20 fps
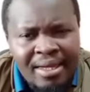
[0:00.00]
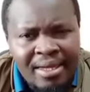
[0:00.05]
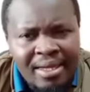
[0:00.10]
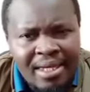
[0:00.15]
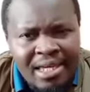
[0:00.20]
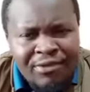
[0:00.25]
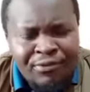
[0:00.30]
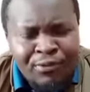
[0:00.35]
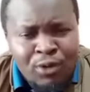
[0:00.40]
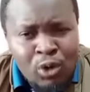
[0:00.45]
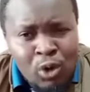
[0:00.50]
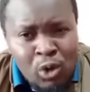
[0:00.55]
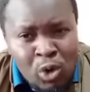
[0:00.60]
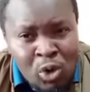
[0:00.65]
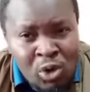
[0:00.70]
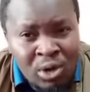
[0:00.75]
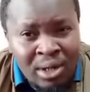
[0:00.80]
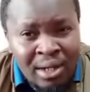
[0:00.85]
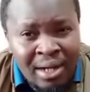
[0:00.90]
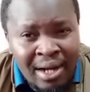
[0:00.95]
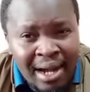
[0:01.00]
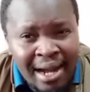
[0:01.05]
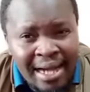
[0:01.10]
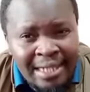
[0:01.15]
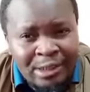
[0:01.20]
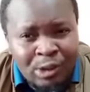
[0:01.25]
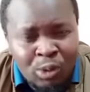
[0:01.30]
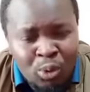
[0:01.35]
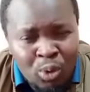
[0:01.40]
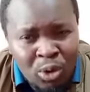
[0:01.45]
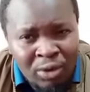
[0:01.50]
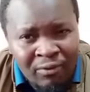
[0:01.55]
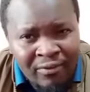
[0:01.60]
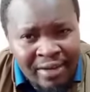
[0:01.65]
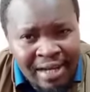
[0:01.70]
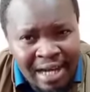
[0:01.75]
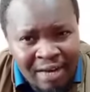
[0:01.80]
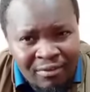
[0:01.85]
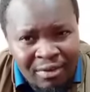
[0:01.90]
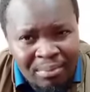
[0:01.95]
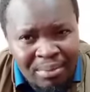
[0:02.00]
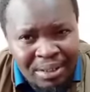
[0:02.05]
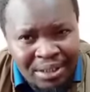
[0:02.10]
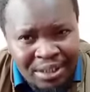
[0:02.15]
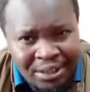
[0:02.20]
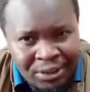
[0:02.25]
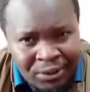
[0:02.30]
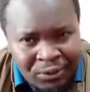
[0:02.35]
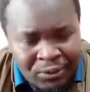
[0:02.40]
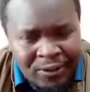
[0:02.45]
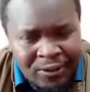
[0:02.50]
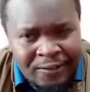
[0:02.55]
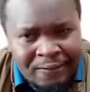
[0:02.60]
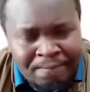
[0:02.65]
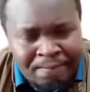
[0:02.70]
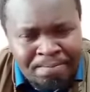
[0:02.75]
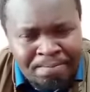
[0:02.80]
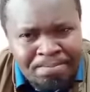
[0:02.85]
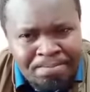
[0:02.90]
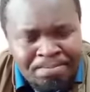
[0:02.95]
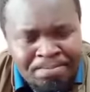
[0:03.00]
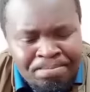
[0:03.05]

if you look at what the government is doing,